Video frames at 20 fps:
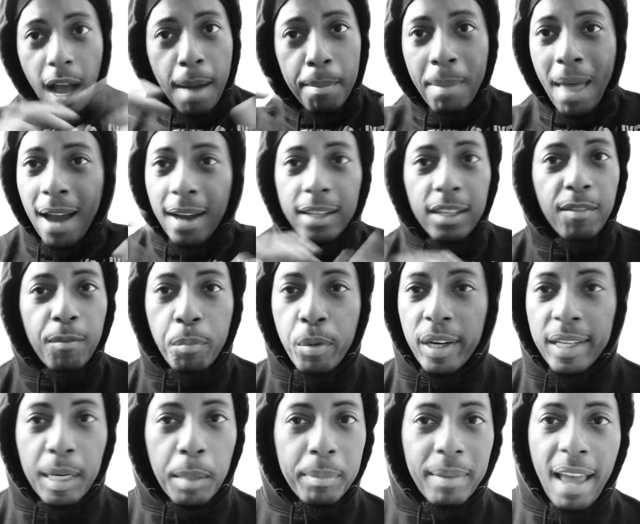I'm not gonna
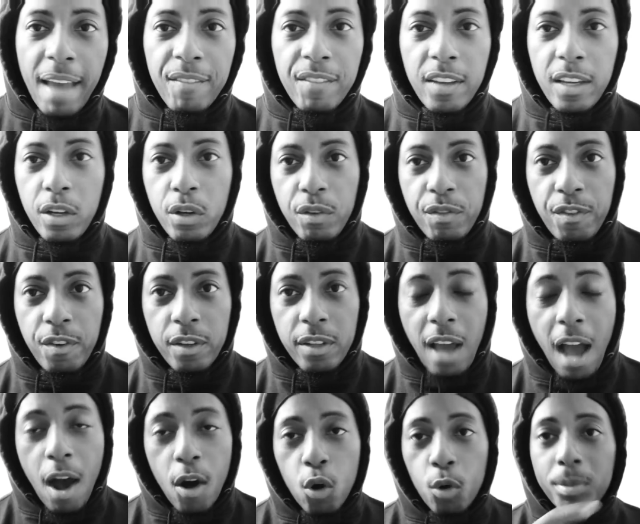bring up that video for
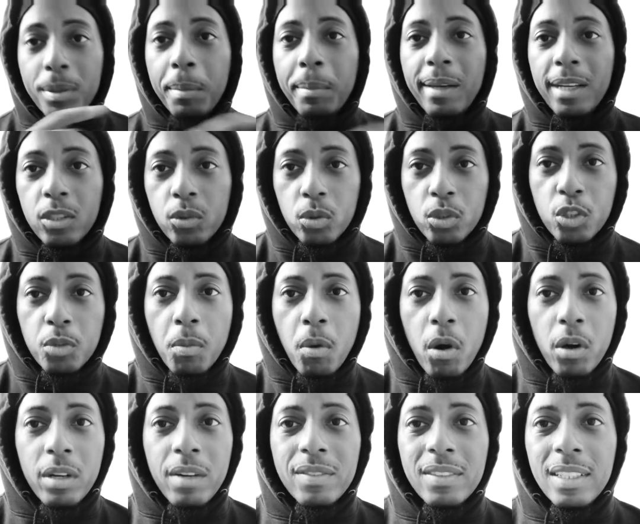you. all I hope them niggas was
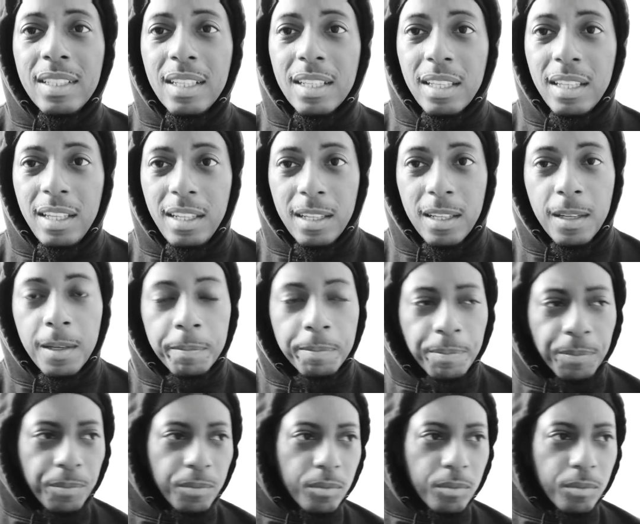smart enough to delete it